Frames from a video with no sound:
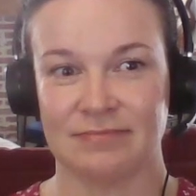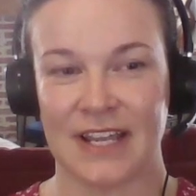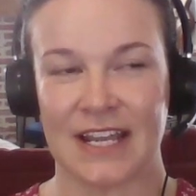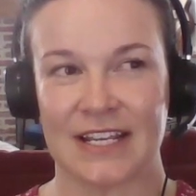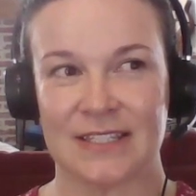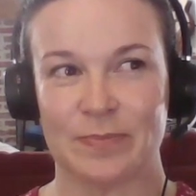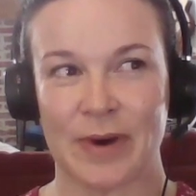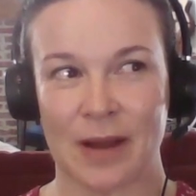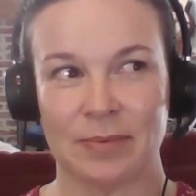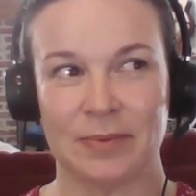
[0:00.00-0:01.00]
And it's
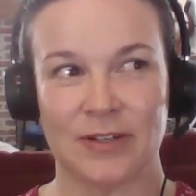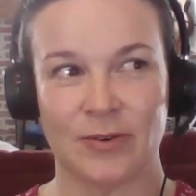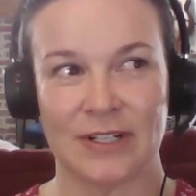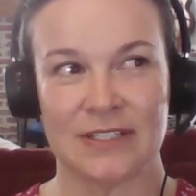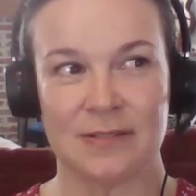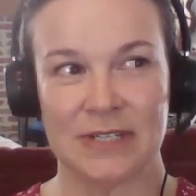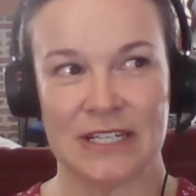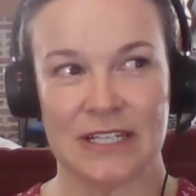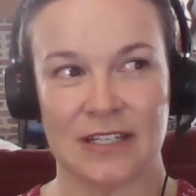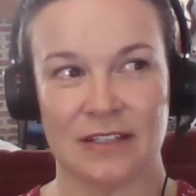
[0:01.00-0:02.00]
probably going to
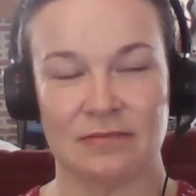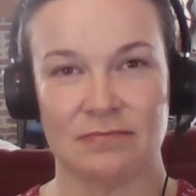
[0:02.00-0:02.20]
be